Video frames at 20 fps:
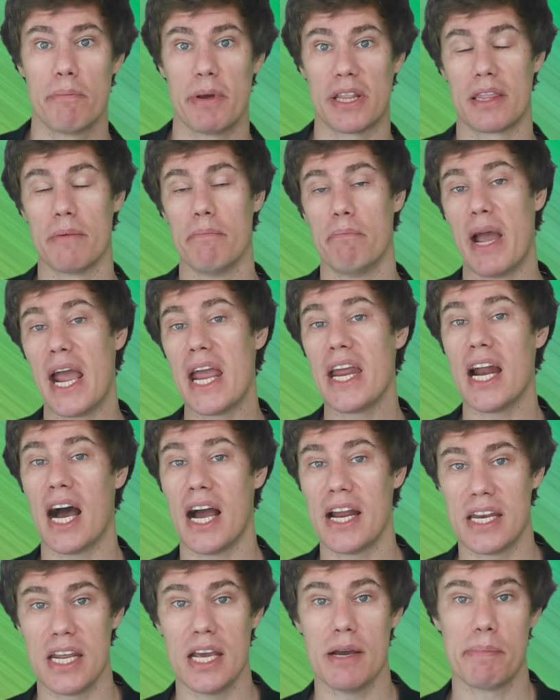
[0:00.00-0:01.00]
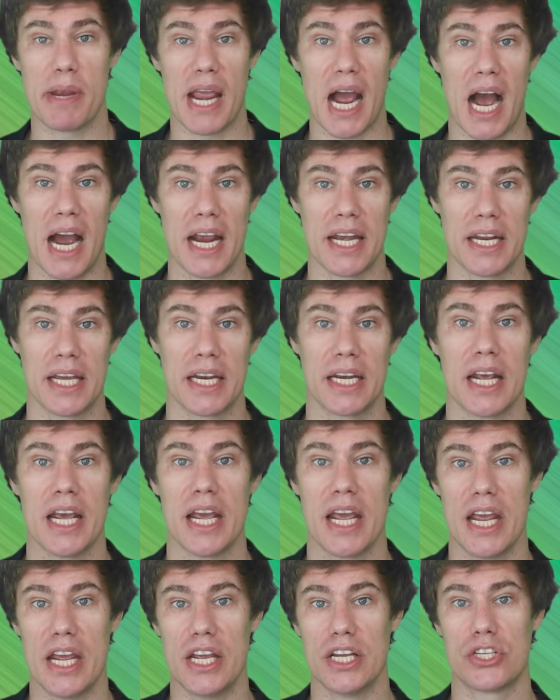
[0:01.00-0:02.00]
but the main idea behind it
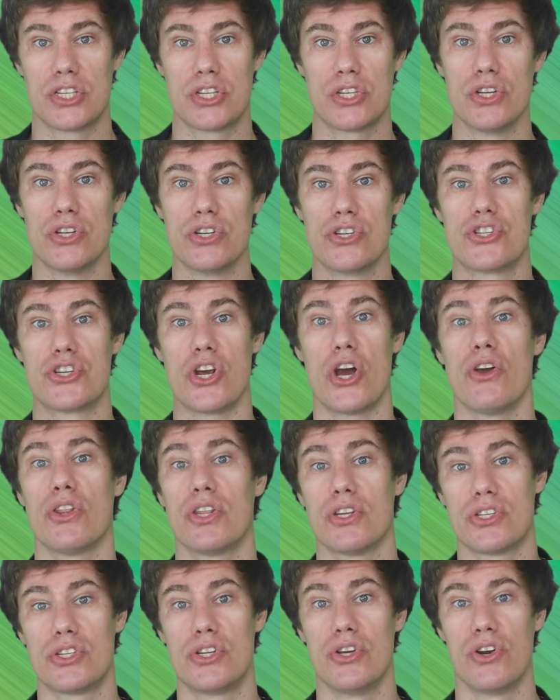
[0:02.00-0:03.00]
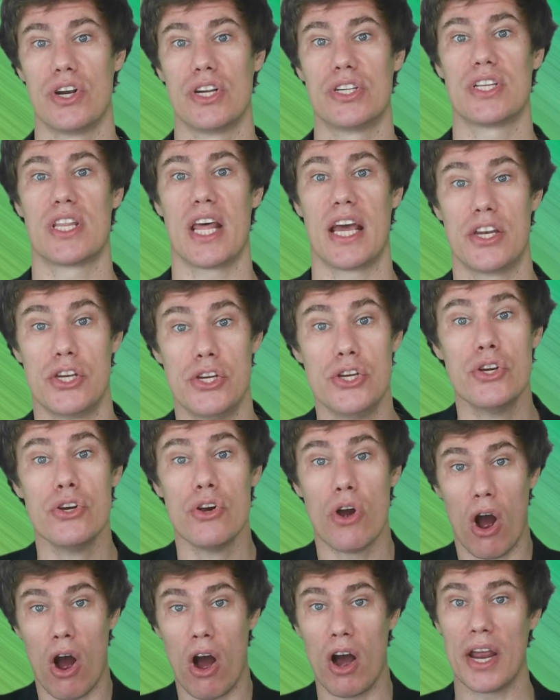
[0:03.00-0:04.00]
is to show the students that
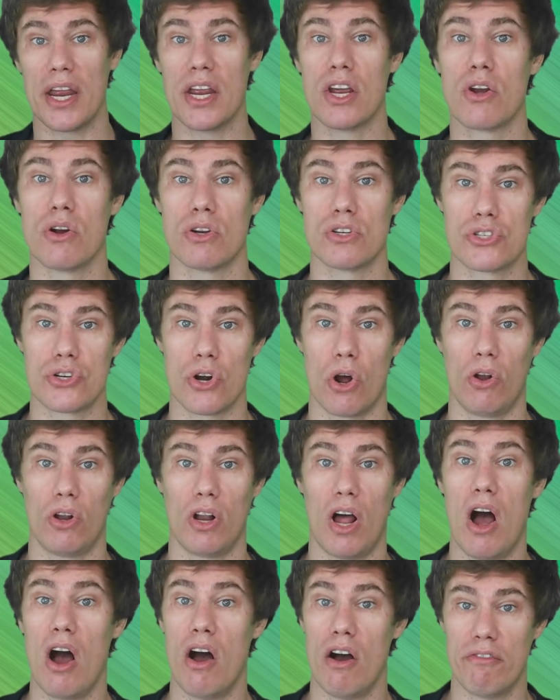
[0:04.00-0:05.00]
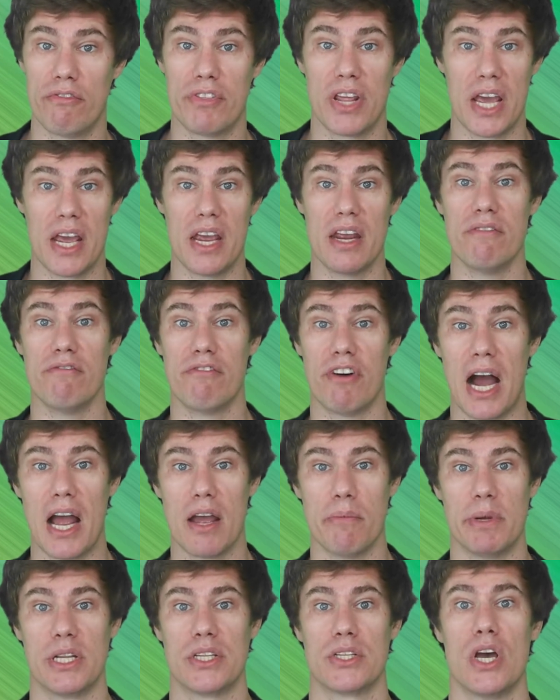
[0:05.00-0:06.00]
you are in control of their
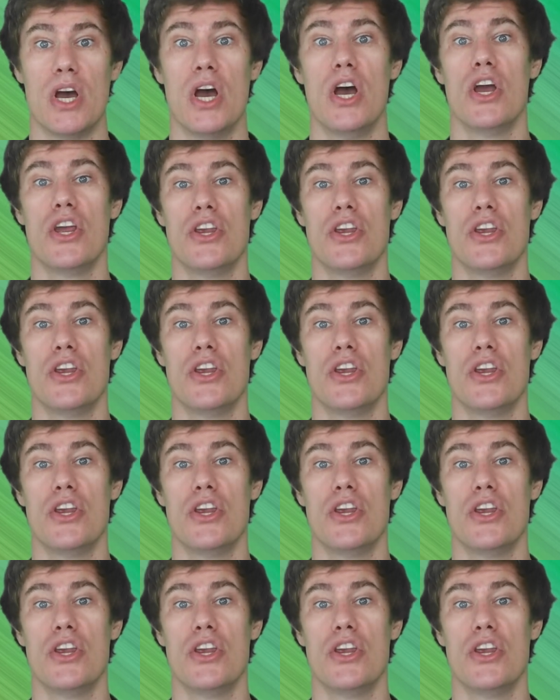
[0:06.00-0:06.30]
environment.